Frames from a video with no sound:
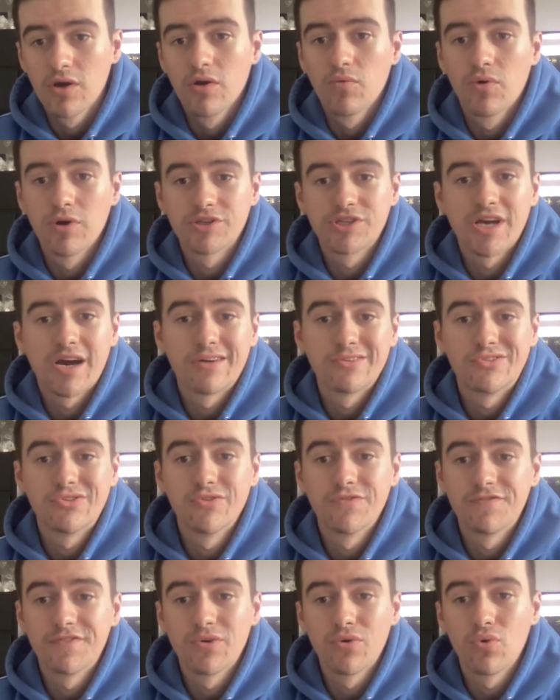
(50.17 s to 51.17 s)
what challenge
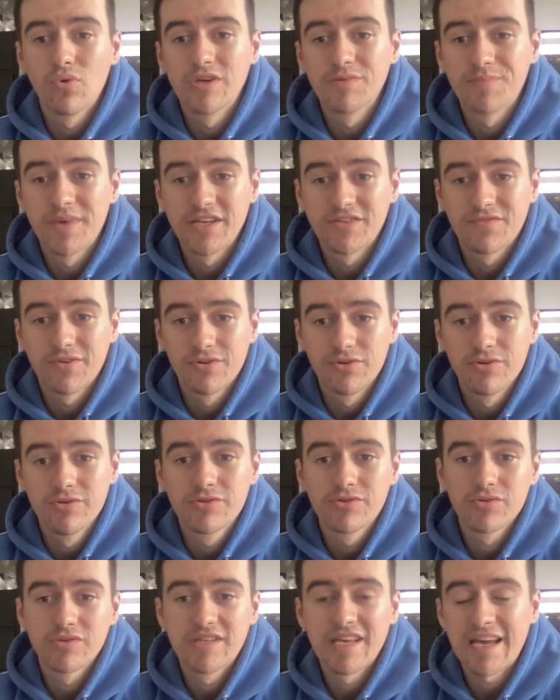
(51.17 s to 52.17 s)
you feel is best for you.
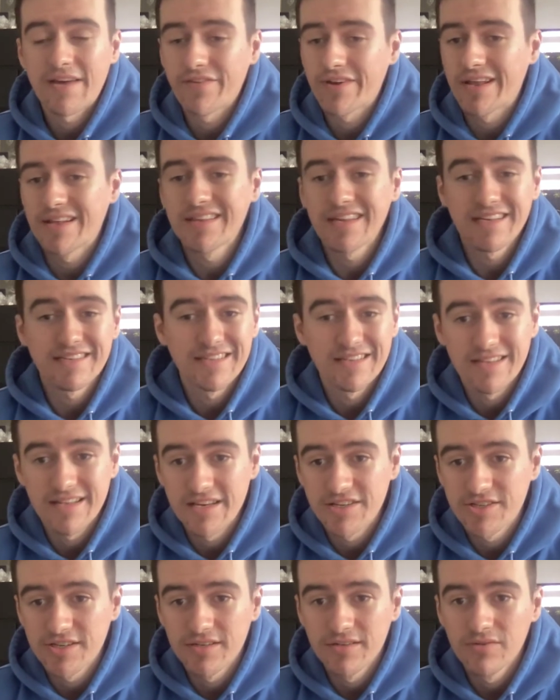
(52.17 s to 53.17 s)
So take everything into
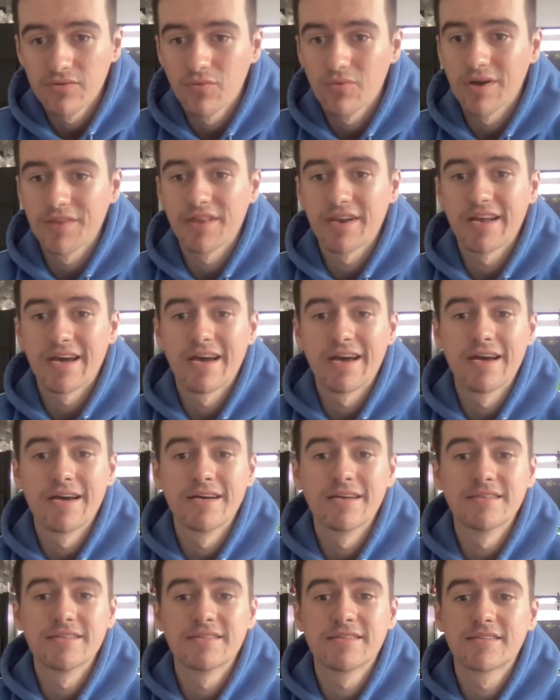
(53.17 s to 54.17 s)
consideration, whether it
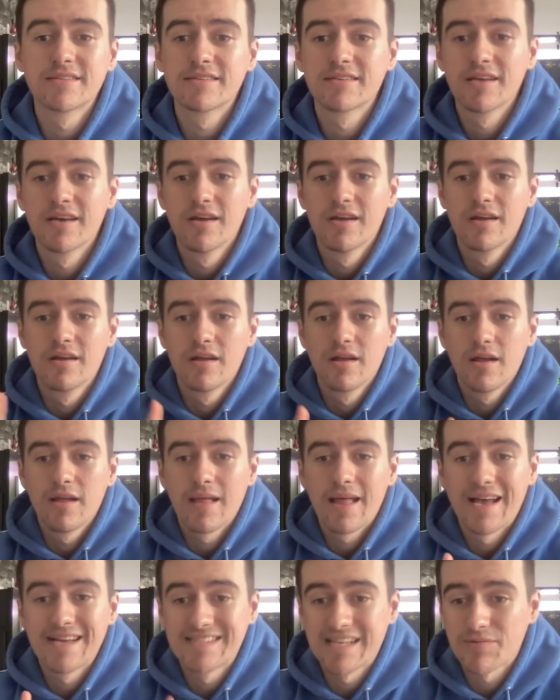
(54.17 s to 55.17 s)
is
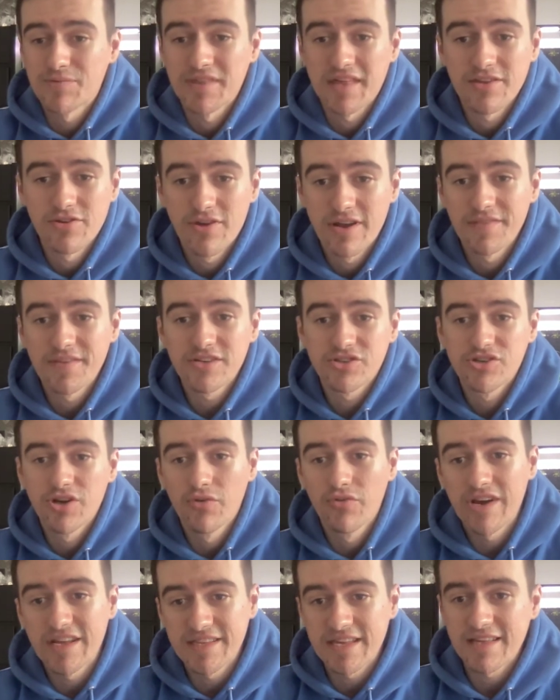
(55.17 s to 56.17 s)
this within your industry
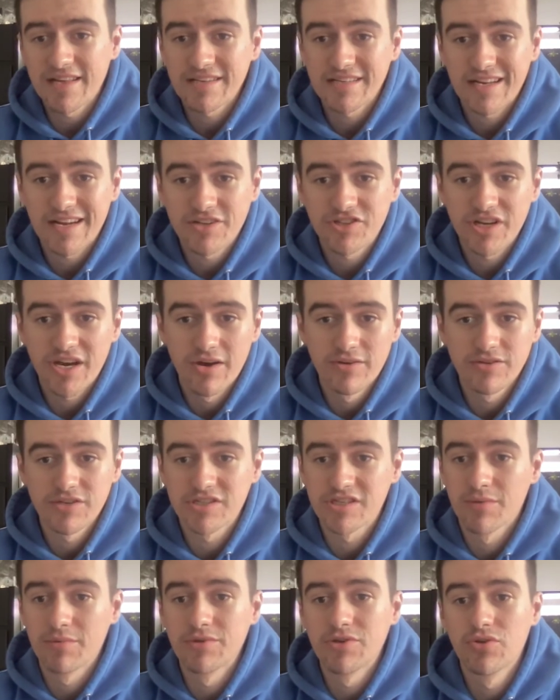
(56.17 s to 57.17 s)
already, this kind of challenge,
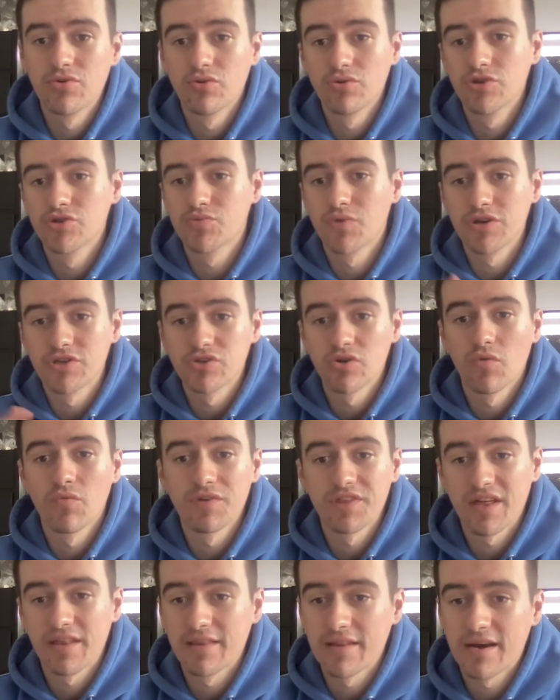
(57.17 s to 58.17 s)
it's something, use what you saw
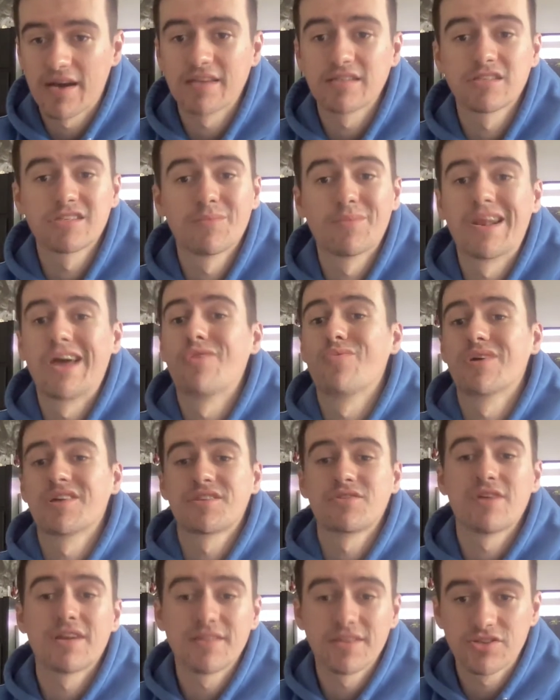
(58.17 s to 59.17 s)
within that, it's something out
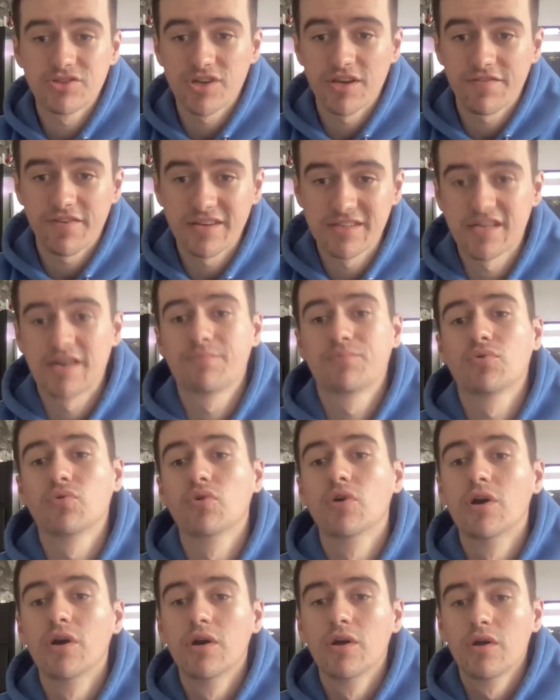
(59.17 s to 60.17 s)
with your industry. For
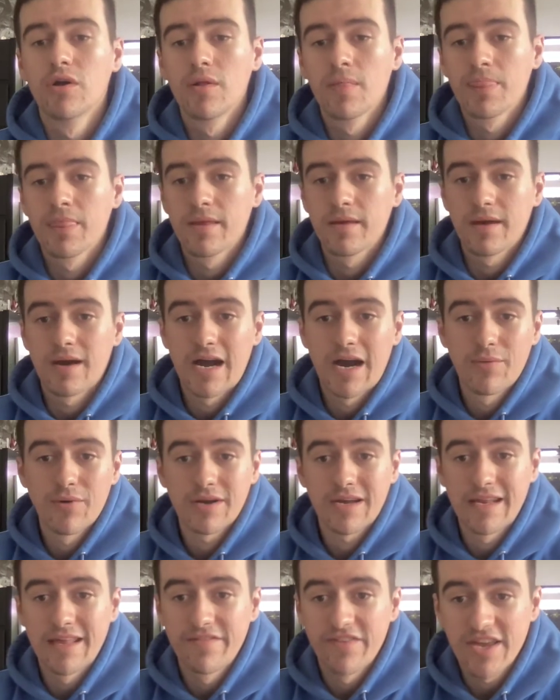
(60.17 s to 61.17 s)
example, I
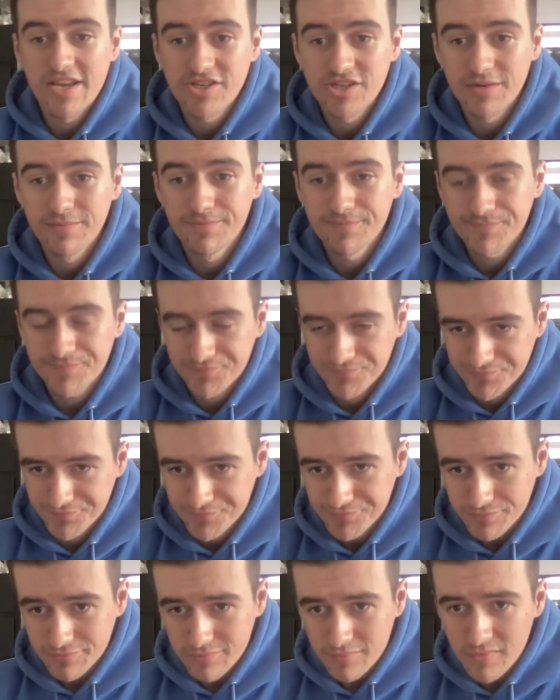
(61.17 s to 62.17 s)
work in aviation,
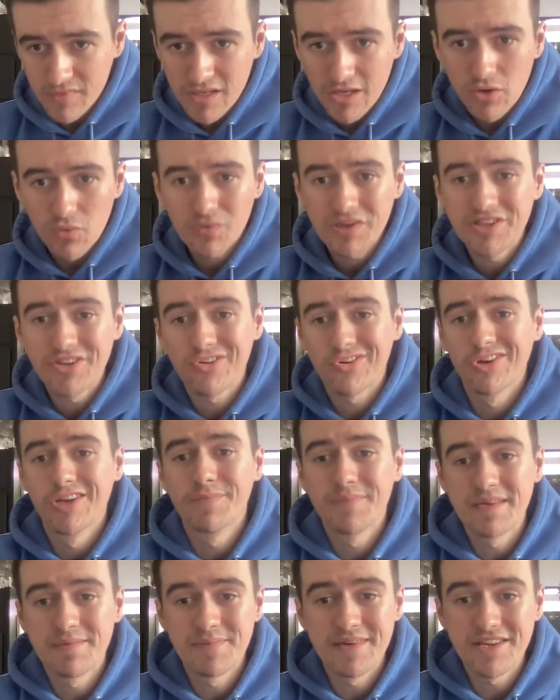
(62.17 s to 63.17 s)
we took on the
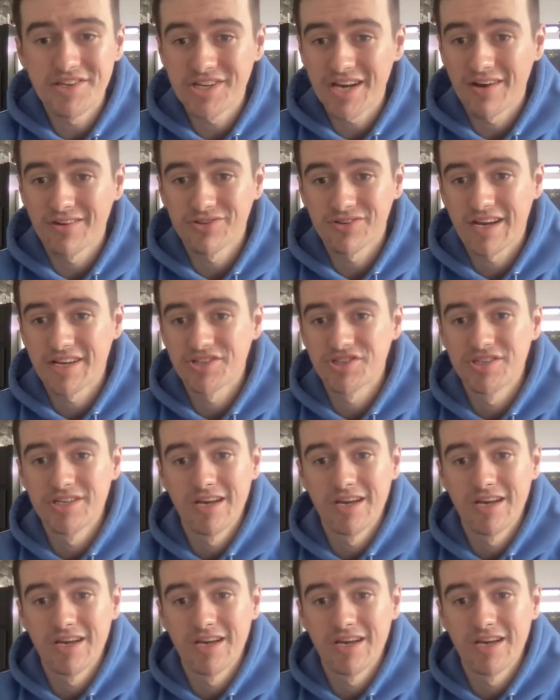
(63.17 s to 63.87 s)
BP challenge last